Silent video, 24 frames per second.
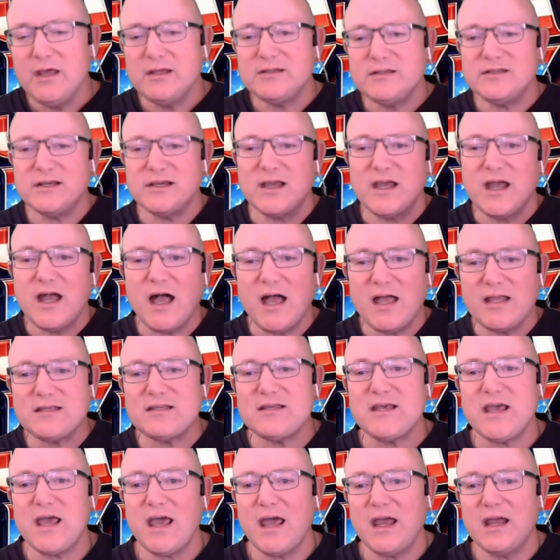to
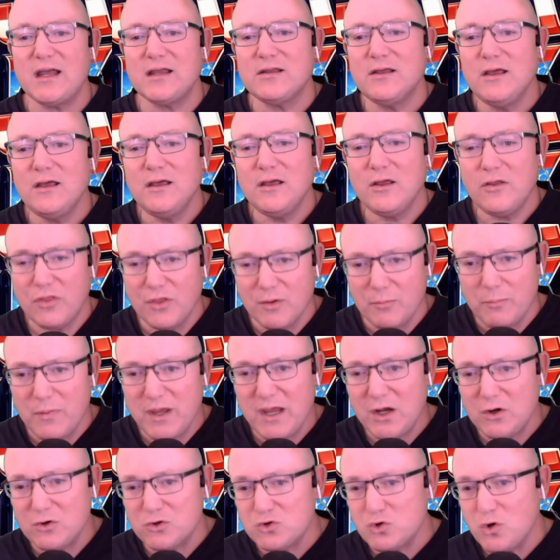contact the
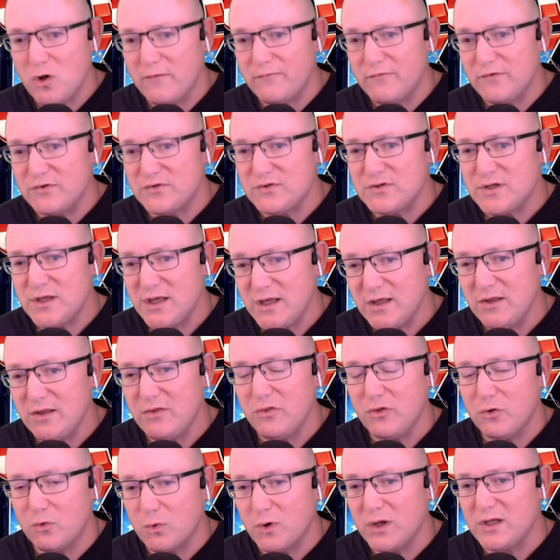mayor's office in
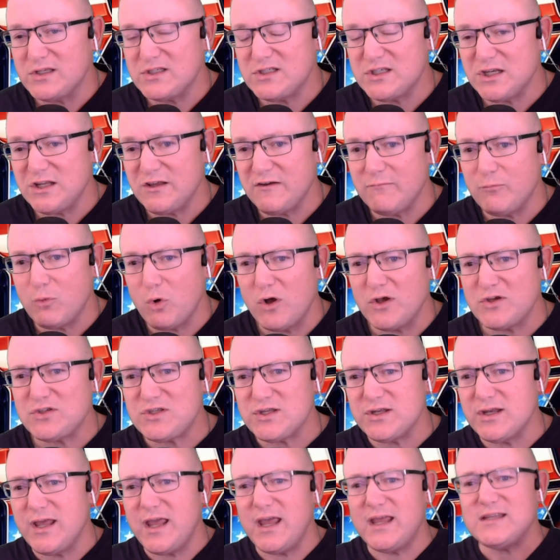the great city of
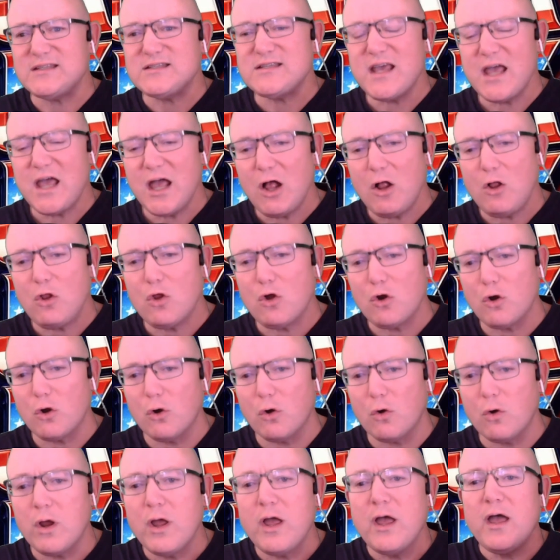Boston and tell
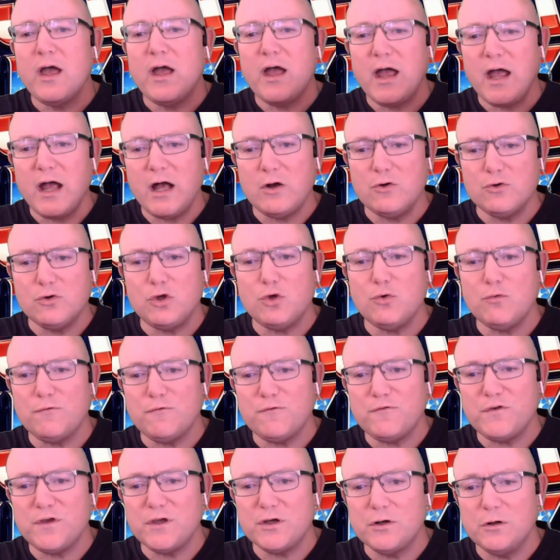her how you
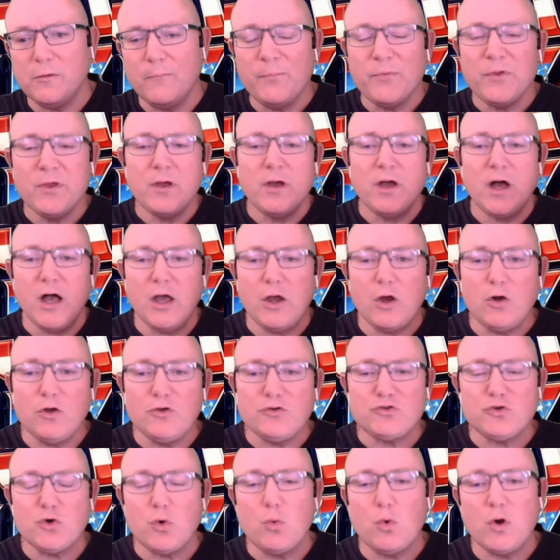feel. I
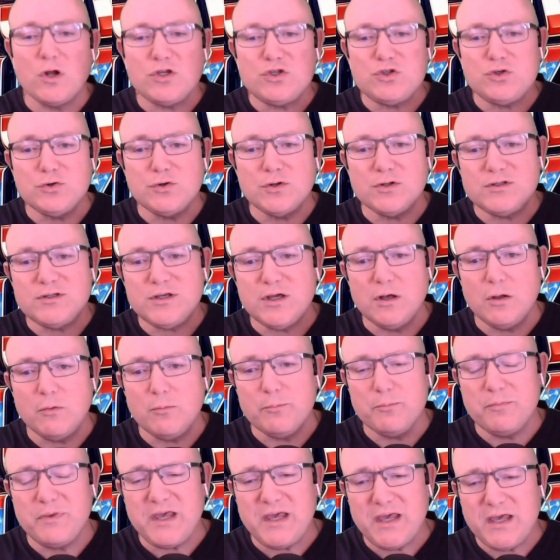also want you to tell
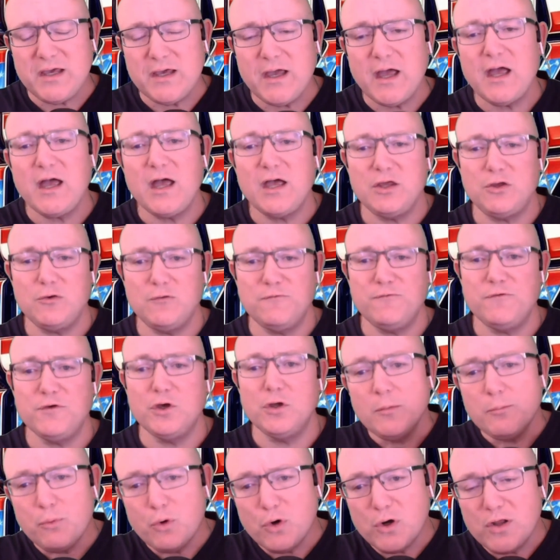me how you feel.
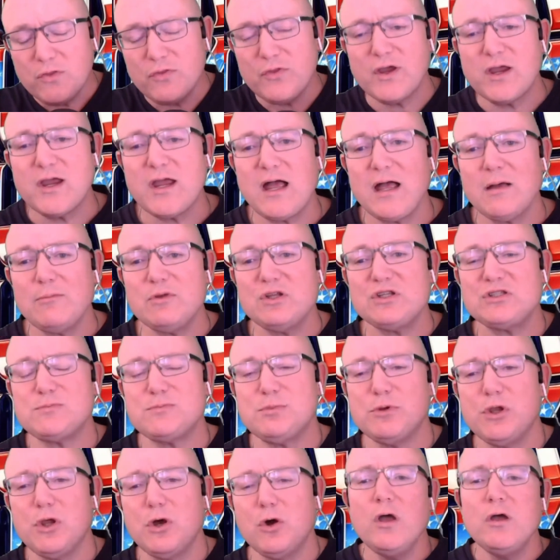Put it in the comments
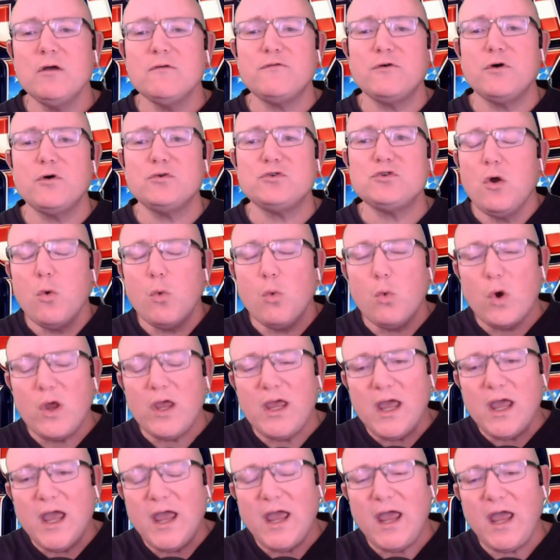below. Folks, we
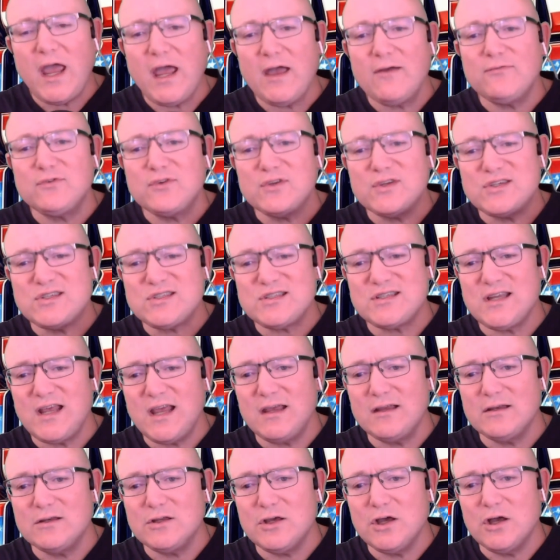have to
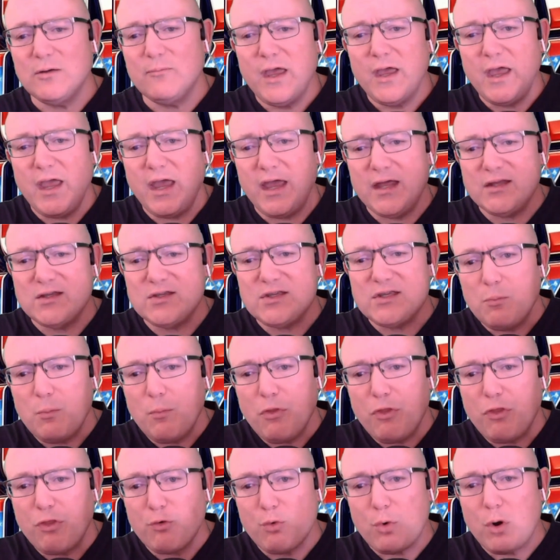stand up and
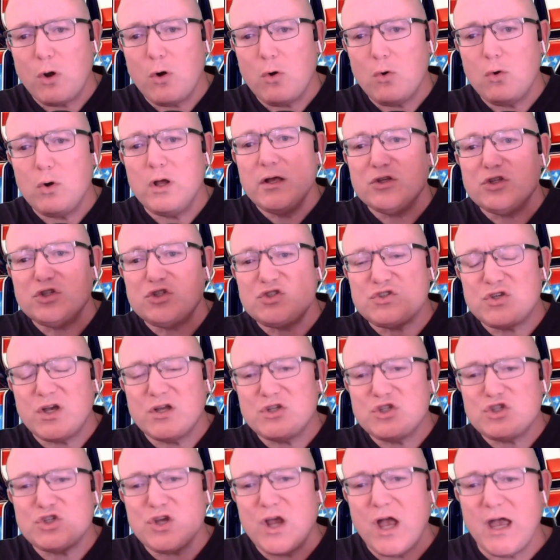throw
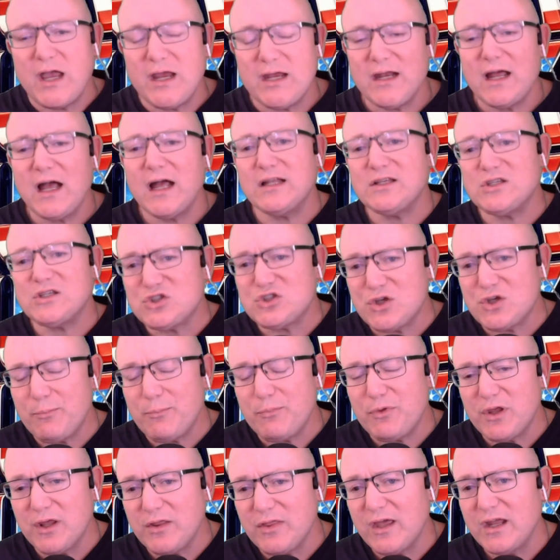sunshine on
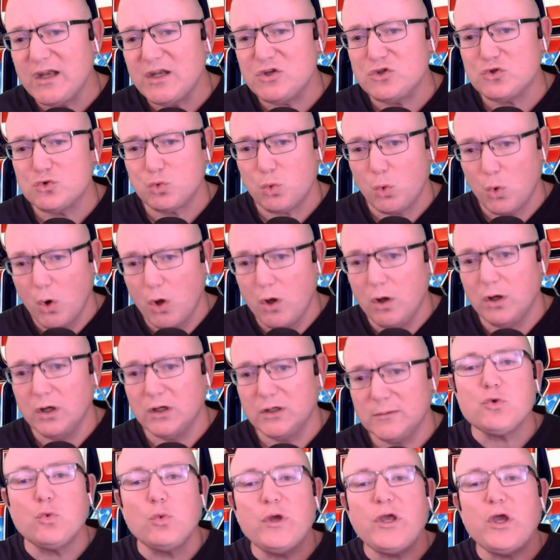something that is wrong.
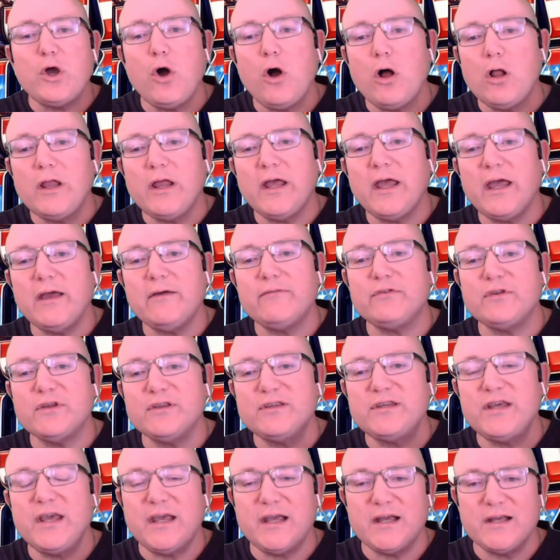We all have to
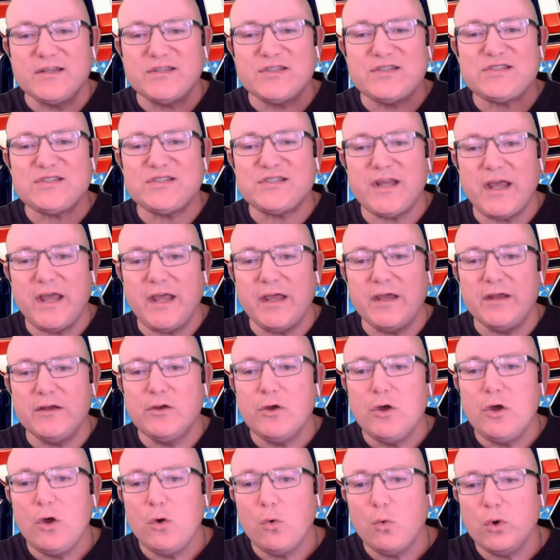take a stand.
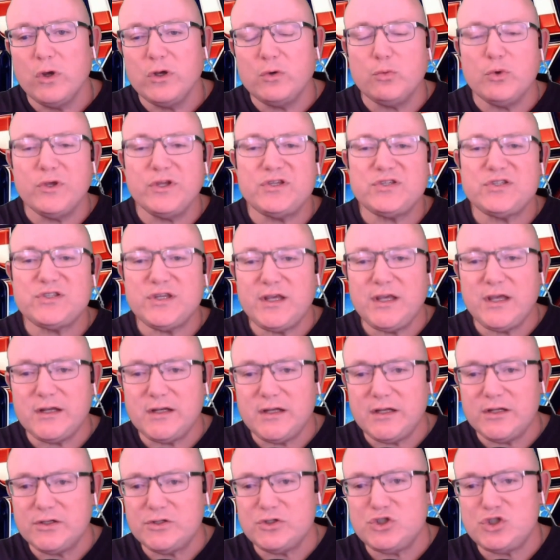When we see an
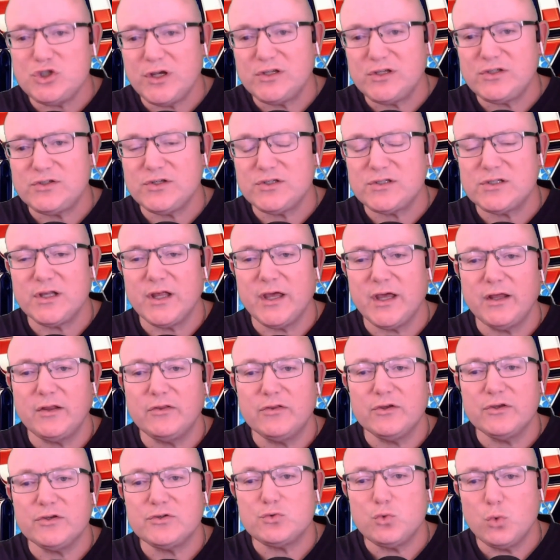injustice like
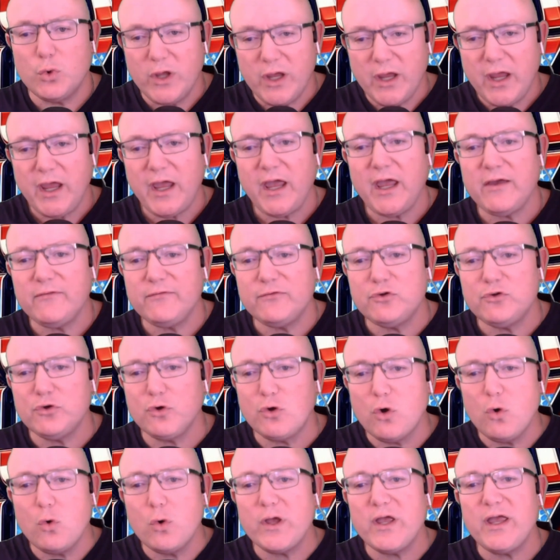this, we have to
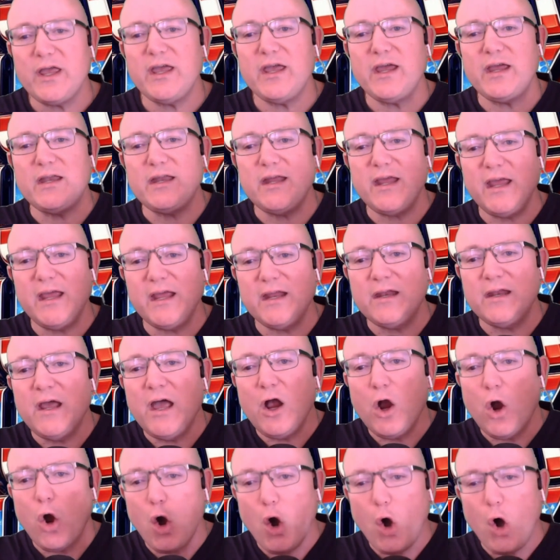go ahead and
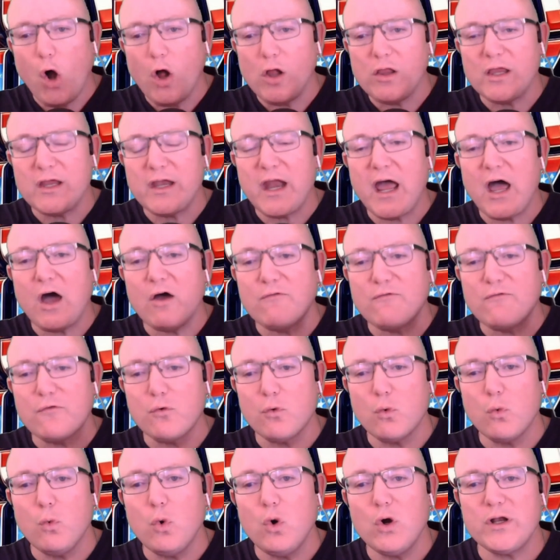call it out for
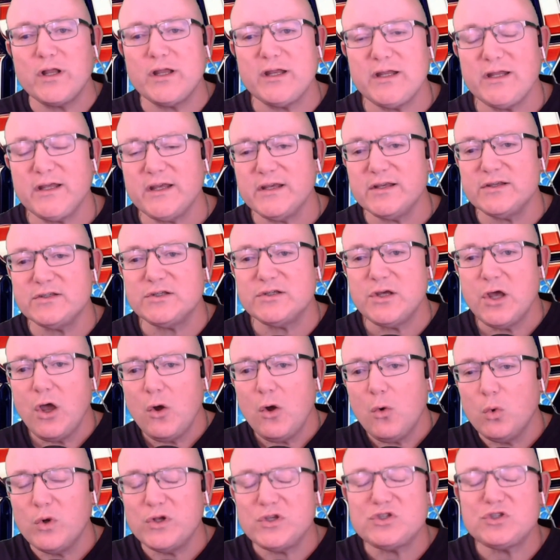what it is.
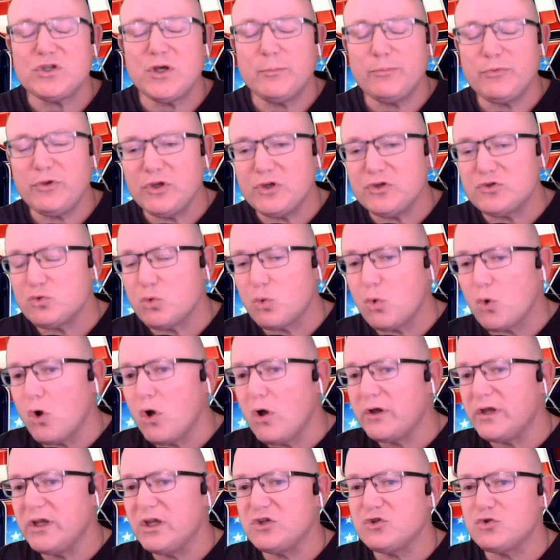When something's
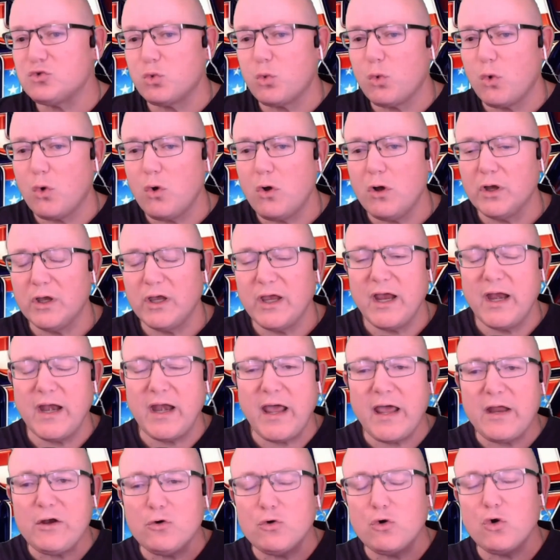wrong, it's wrong. And
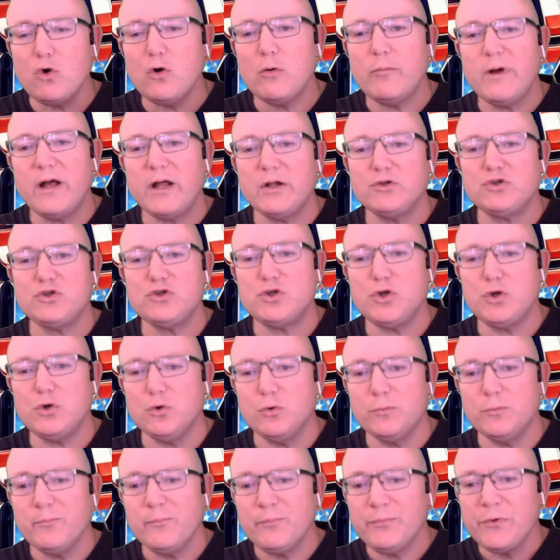I don't know about
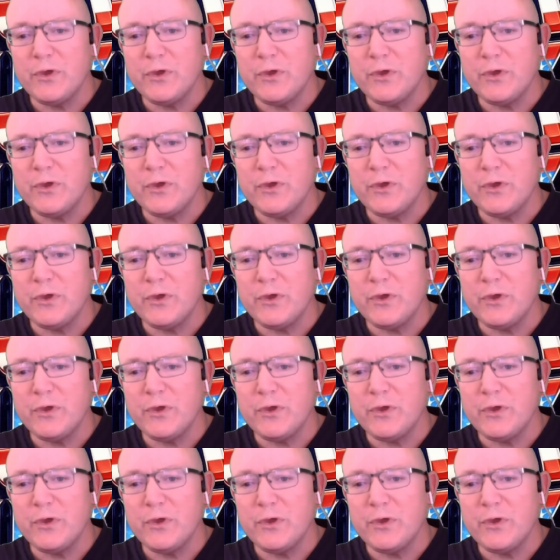you.